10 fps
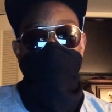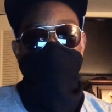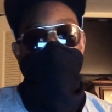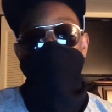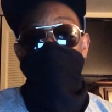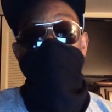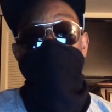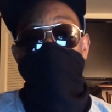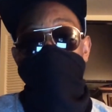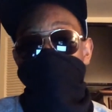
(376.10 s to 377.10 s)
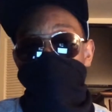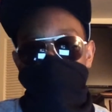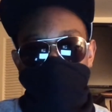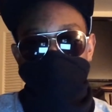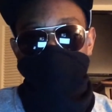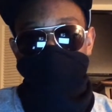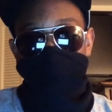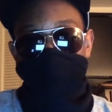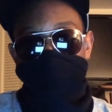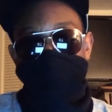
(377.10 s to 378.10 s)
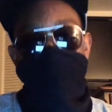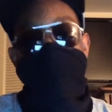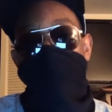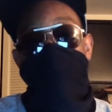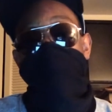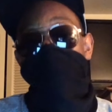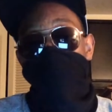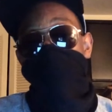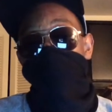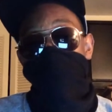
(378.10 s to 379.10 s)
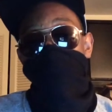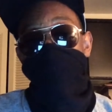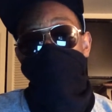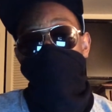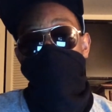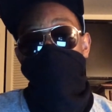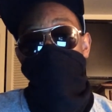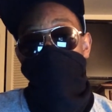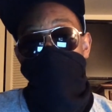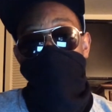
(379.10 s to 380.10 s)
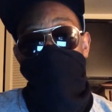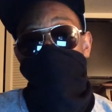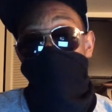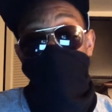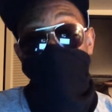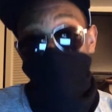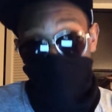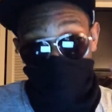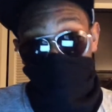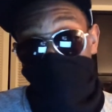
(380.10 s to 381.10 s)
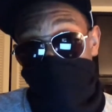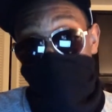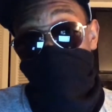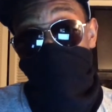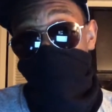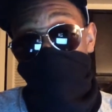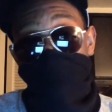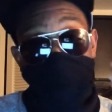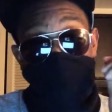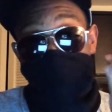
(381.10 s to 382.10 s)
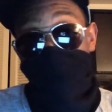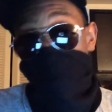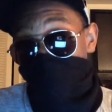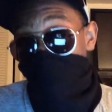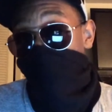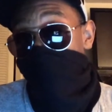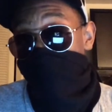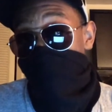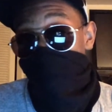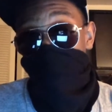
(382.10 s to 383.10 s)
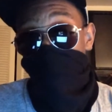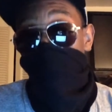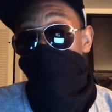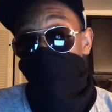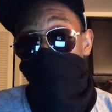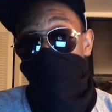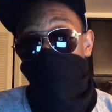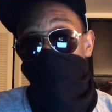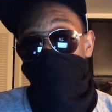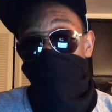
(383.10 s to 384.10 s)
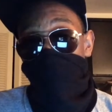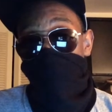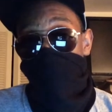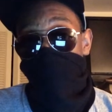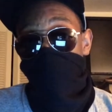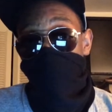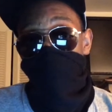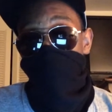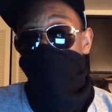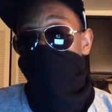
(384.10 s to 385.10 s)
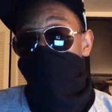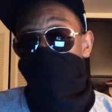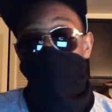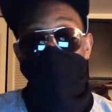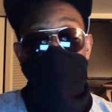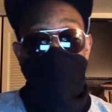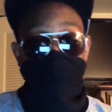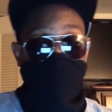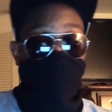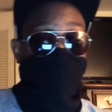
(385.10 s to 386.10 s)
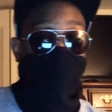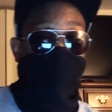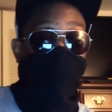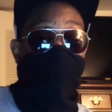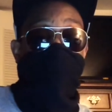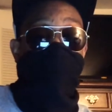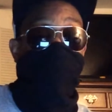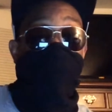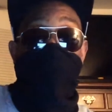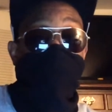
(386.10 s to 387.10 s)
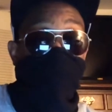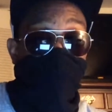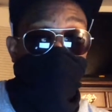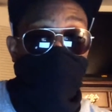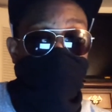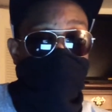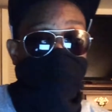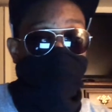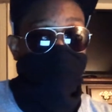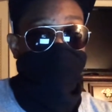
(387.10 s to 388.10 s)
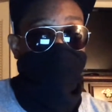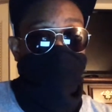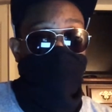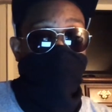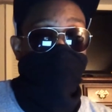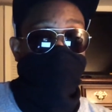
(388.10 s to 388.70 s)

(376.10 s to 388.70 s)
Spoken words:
cringy art, I'm all for terrible art, because that means you've tried at least. You've at least tried to do art. But if you say you're not into art, you say you're just a